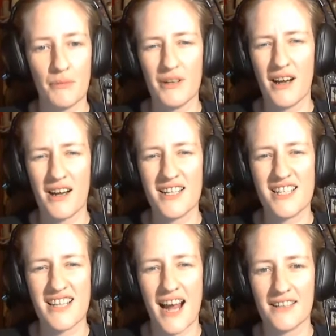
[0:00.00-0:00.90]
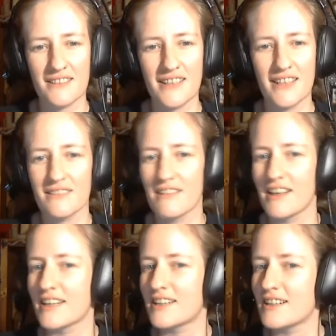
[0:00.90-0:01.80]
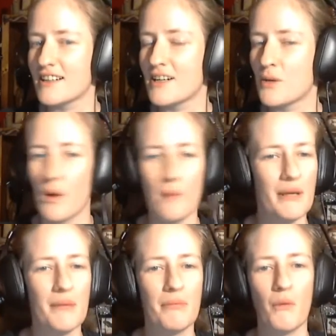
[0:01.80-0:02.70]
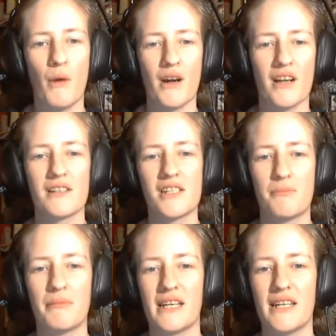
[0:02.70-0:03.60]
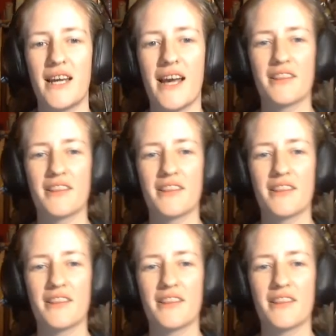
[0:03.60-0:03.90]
we're not exactly like uh, what people want us to be.